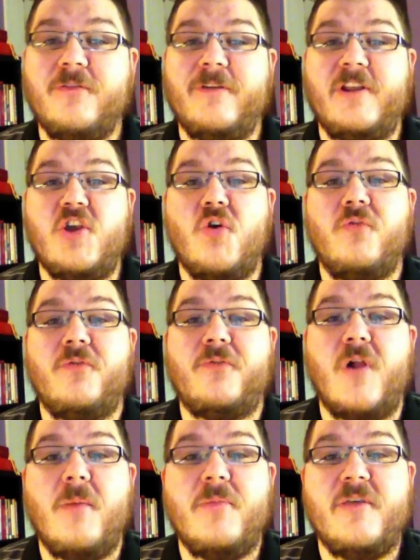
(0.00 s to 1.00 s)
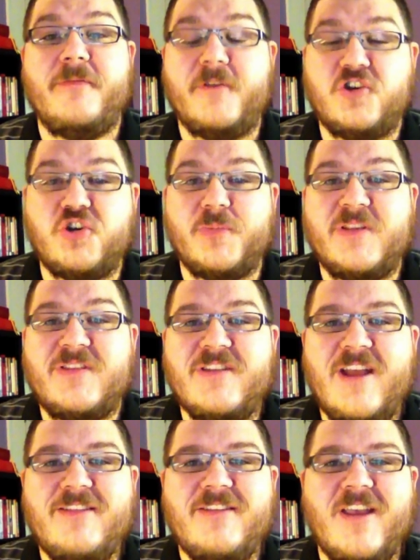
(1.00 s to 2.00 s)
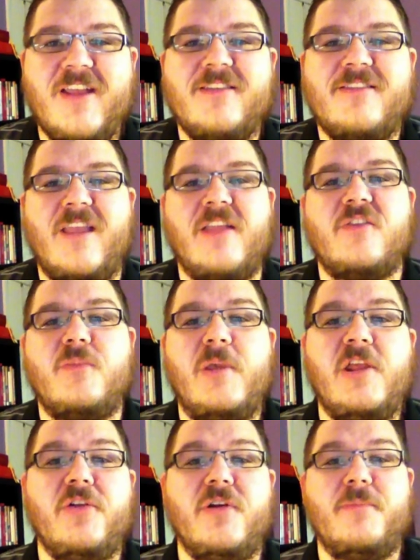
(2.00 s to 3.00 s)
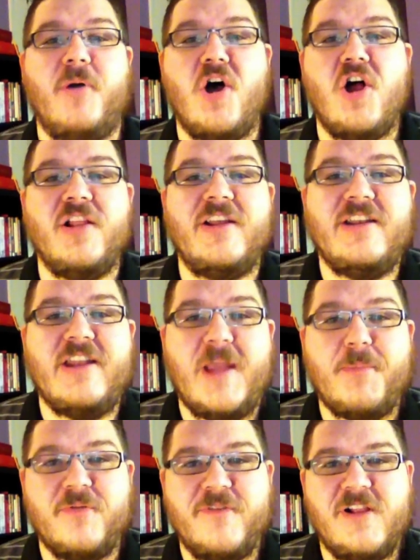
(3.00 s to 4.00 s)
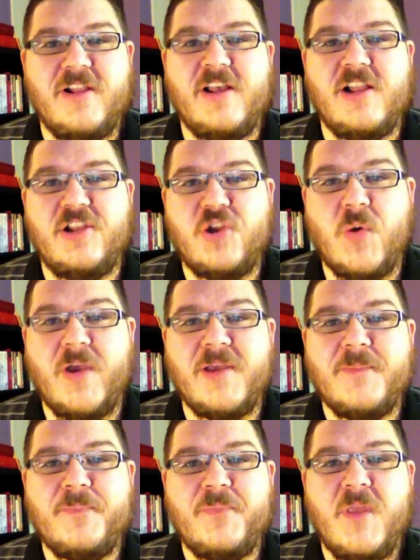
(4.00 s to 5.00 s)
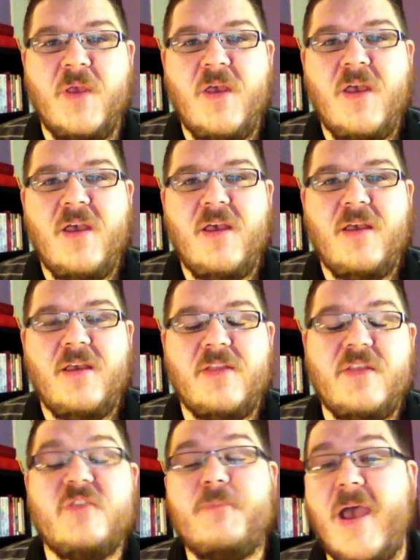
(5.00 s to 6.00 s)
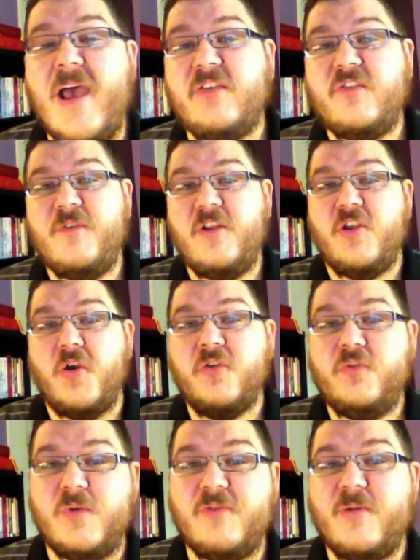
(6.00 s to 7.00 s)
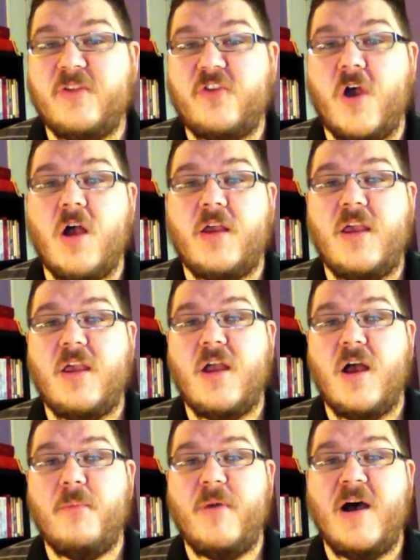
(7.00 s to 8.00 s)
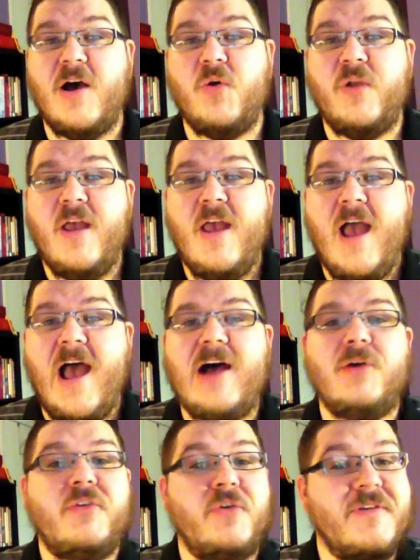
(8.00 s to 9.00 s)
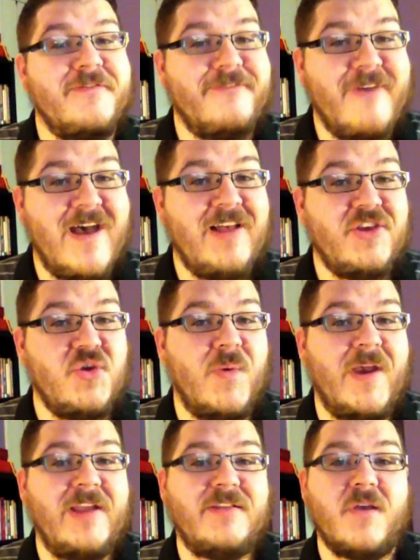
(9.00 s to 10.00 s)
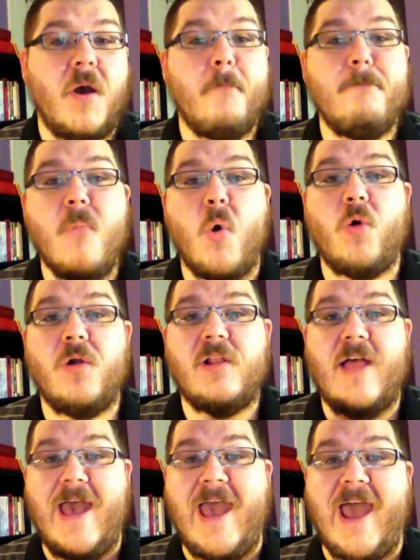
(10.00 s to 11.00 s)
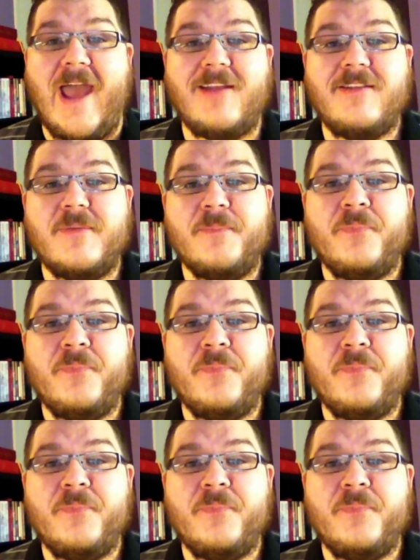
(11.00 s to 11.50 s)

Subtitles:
video from the Fisherman's Net and Saints Peter and Paul in Naperville, Illinois. In these past videos, we've been talking about how to evaluate a moral act.